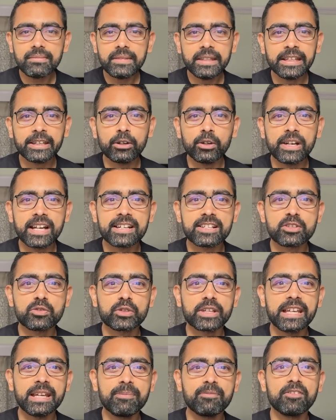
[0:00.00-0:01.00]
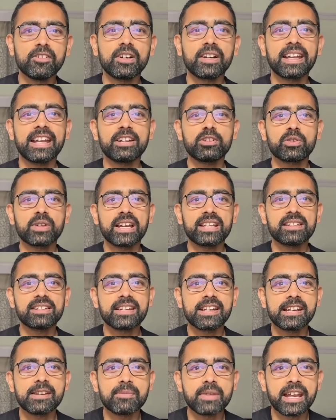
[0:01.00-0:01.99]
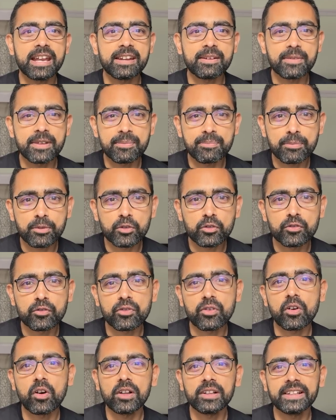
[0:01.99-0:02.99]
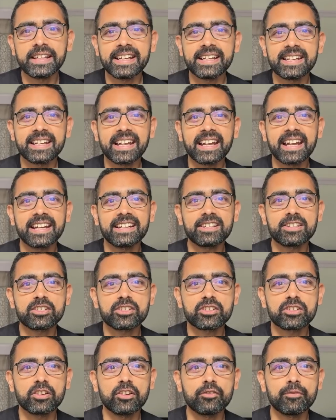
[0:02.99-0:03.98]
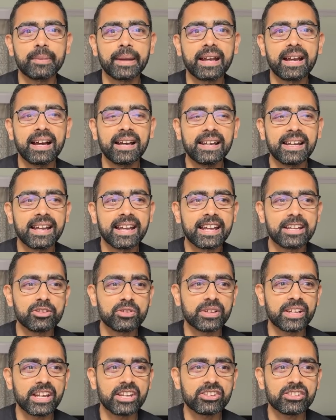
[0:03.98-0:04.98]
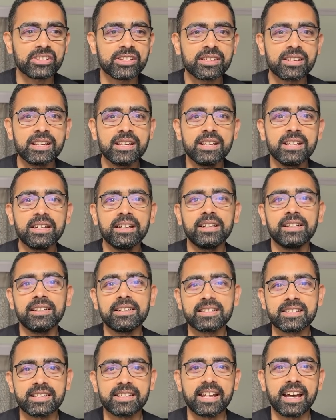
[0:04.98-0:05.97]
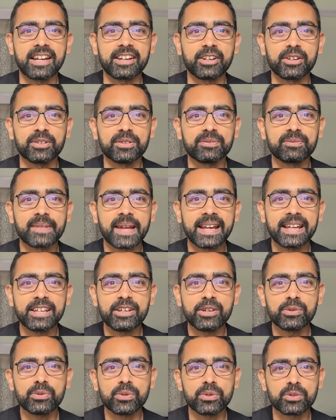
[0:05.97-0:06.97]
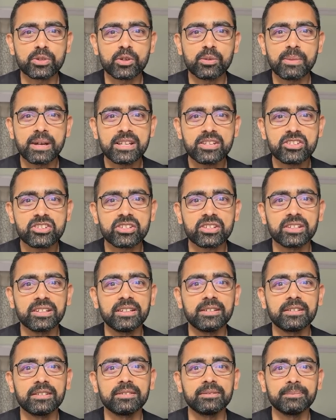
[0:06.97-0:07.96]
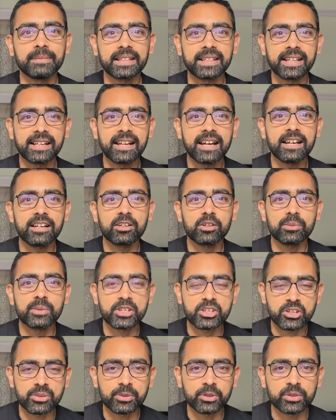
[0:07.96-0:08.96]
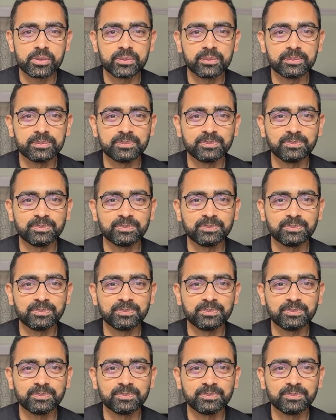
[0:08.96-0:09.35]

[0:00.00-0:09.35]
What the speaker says: let us keep working together and improve all the indicators of Meghalaya education scenario. Thank you so much. Mithila Shibong.